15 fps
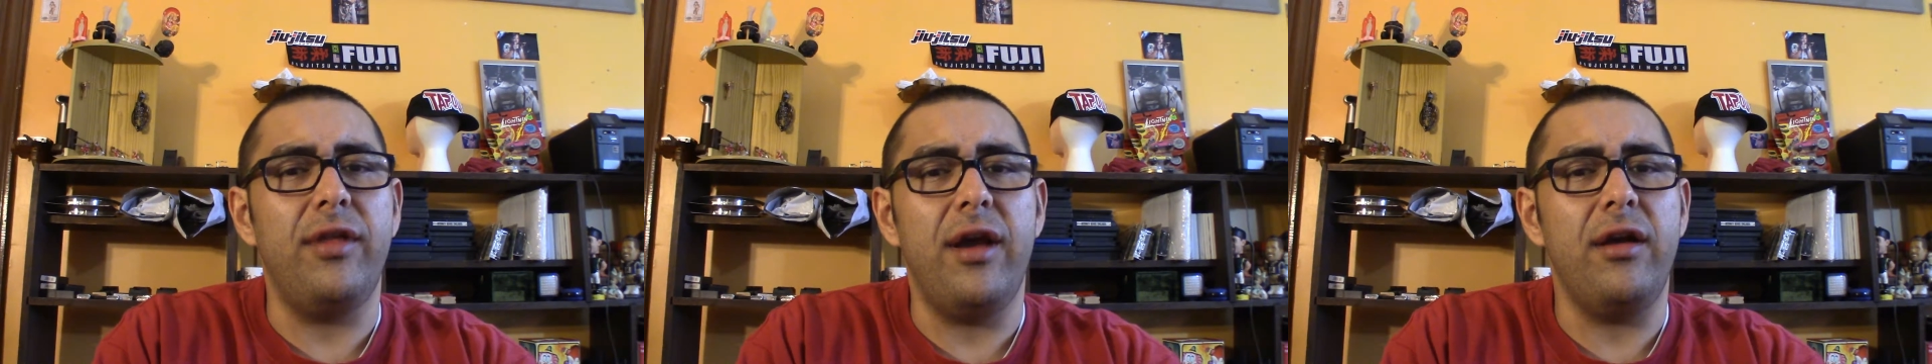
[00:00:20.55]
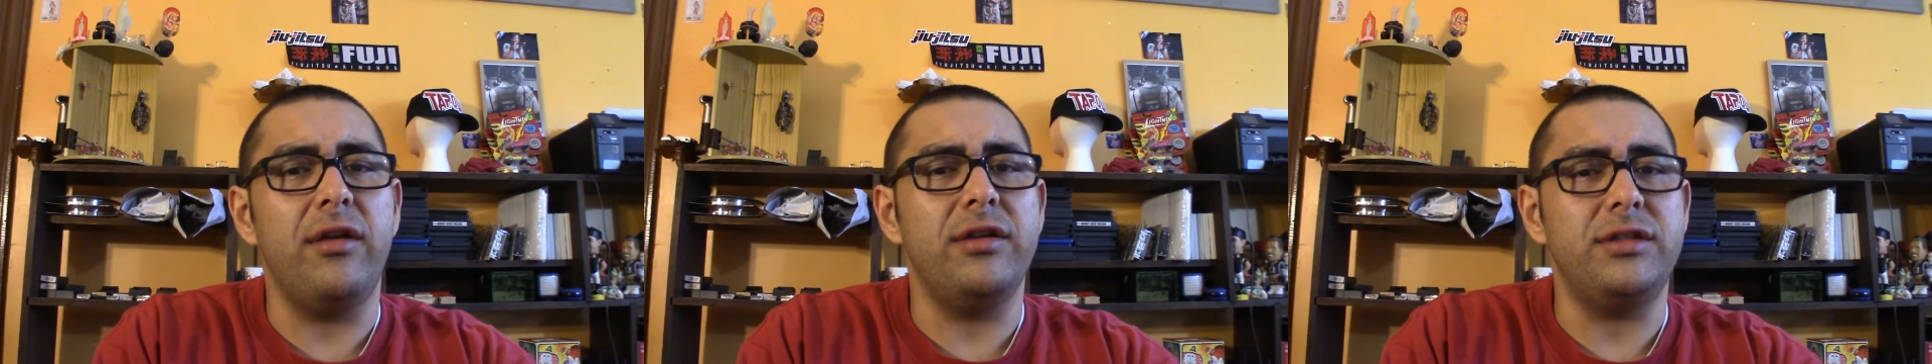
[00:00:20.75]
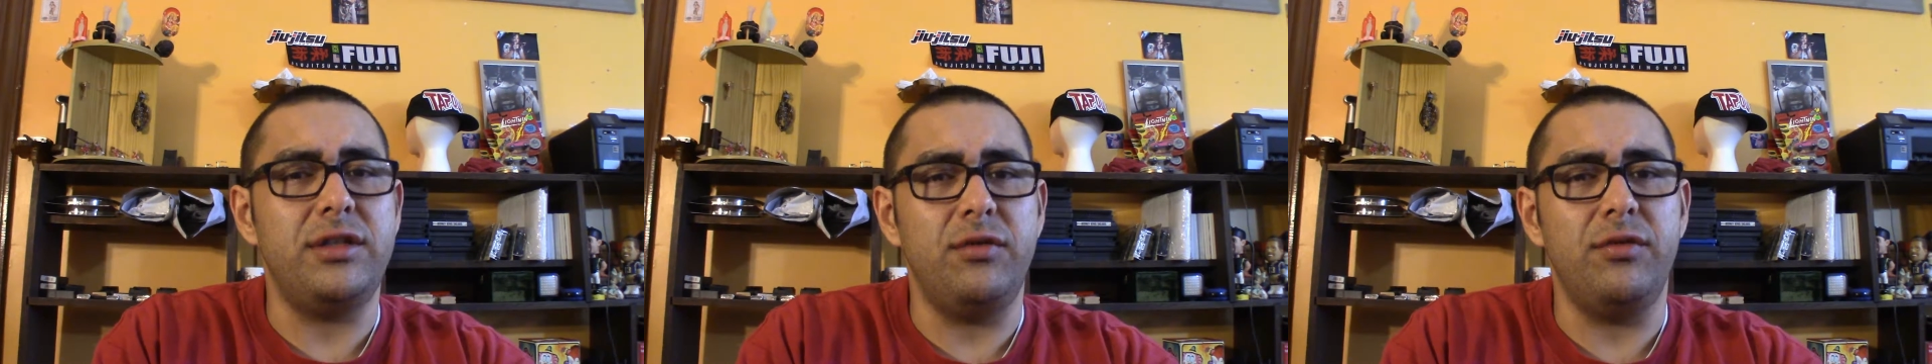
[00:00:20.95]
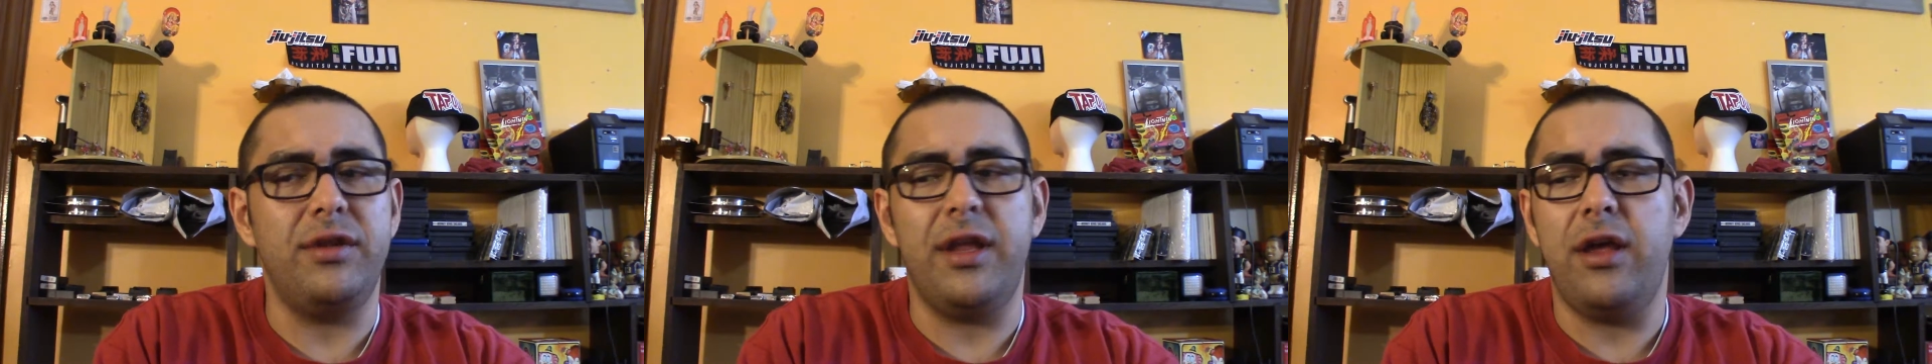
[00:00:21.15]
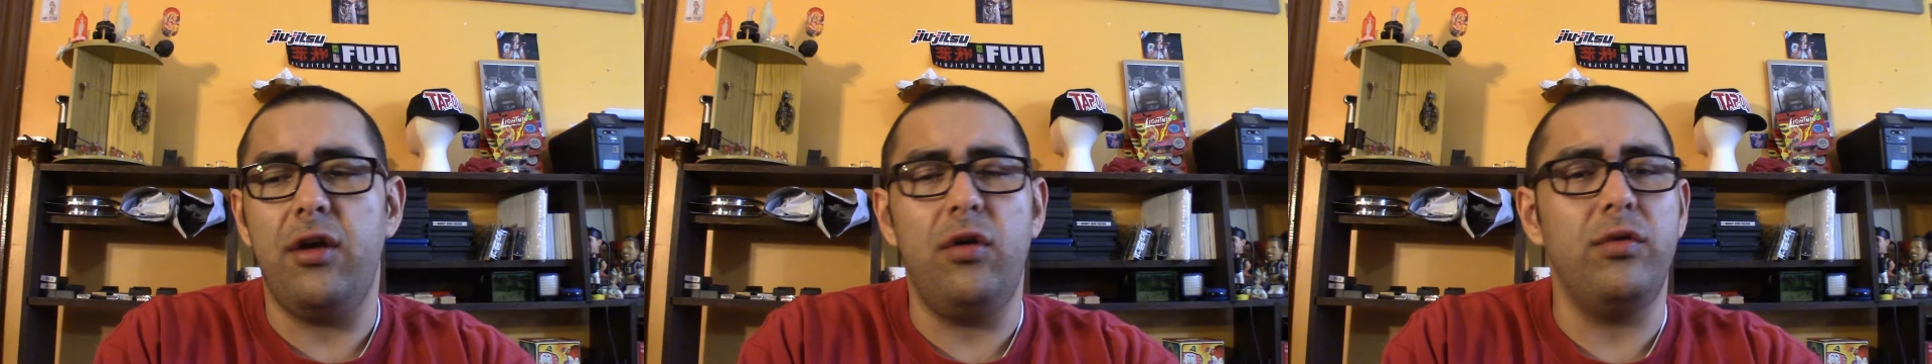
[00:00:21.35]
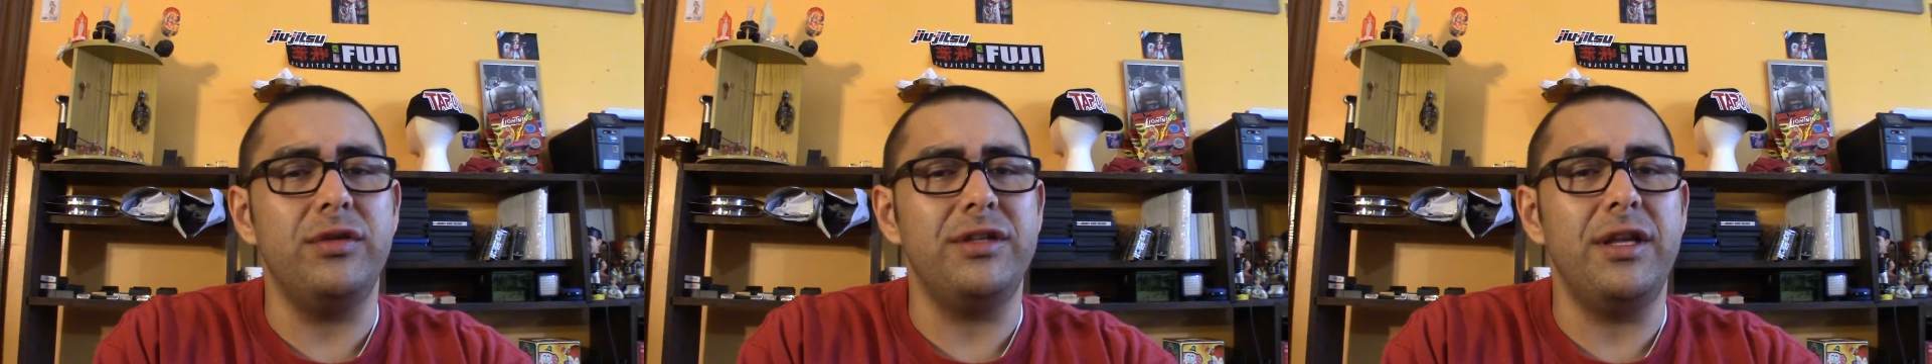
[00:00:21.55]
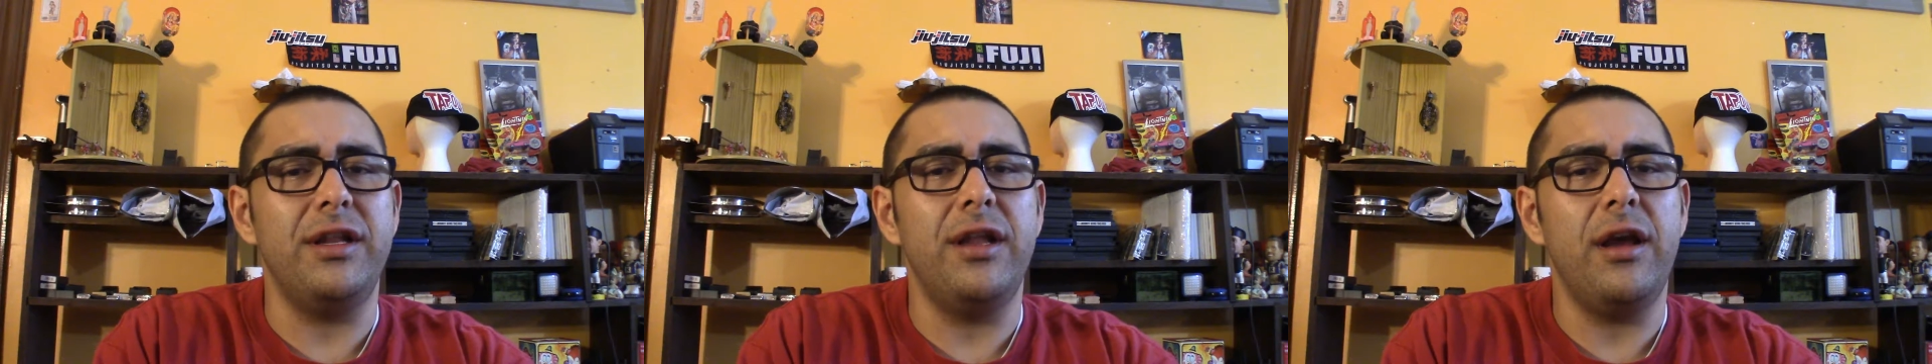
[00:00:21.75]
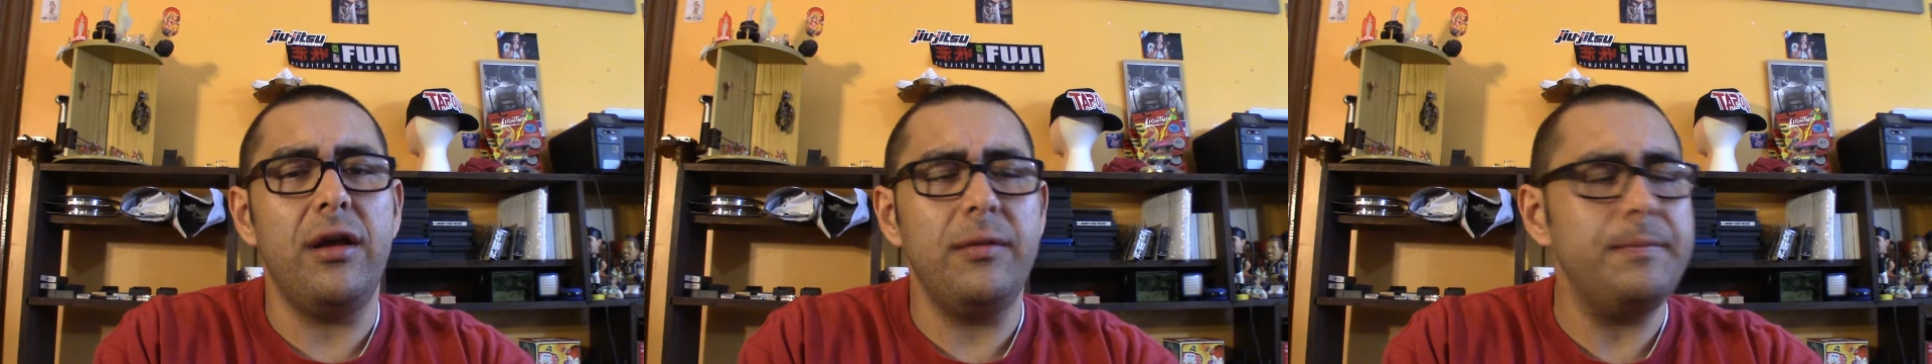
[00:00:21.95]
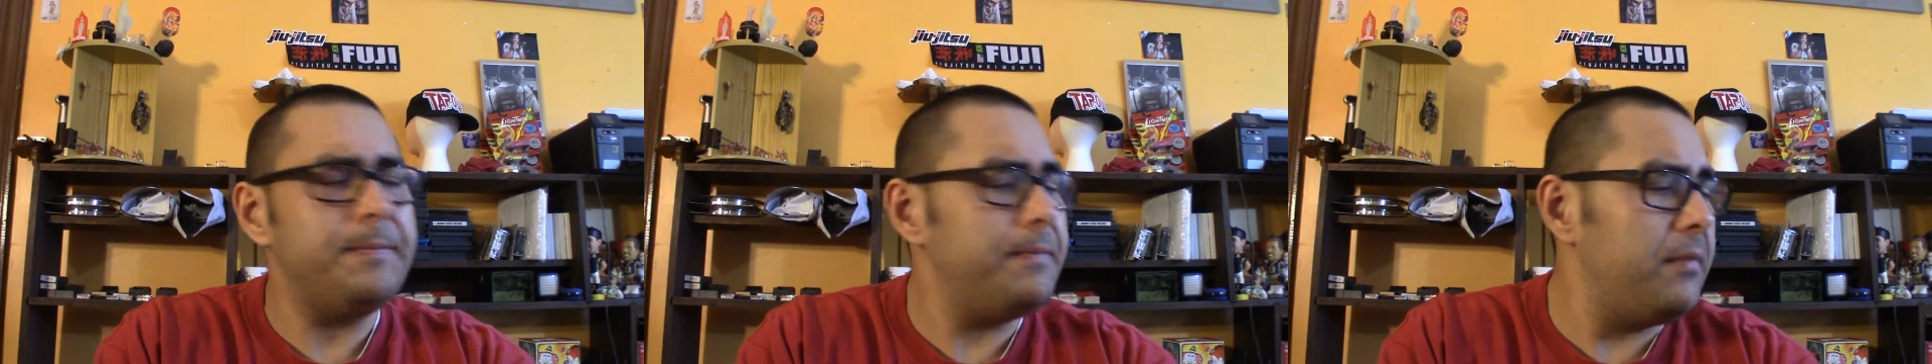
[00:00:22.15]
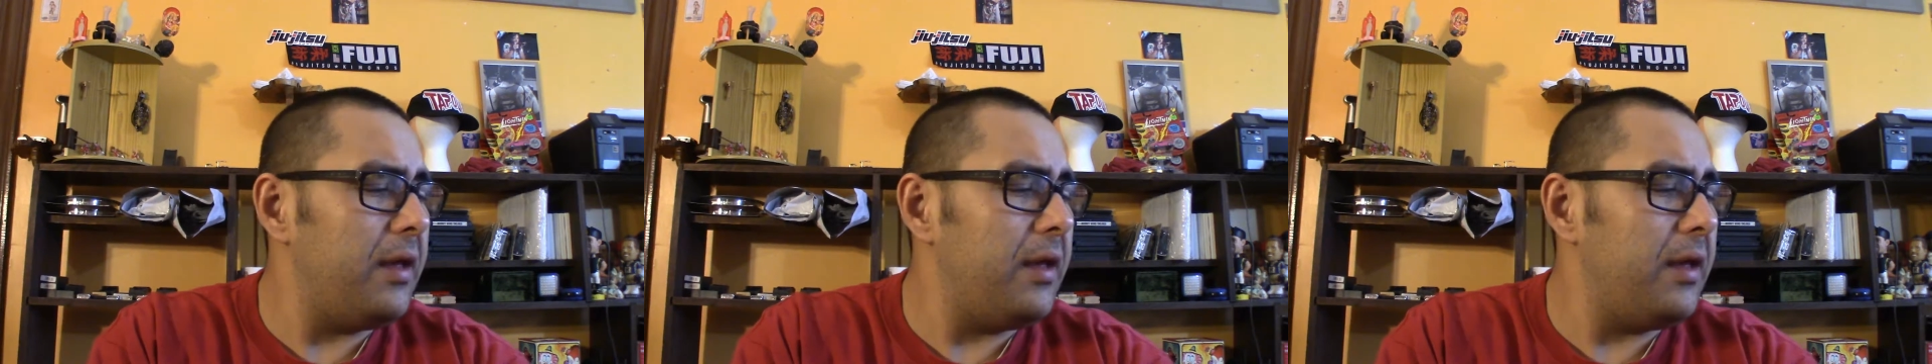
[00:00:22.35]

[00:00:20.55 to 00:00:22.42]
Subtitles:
there to see what the hell was in there.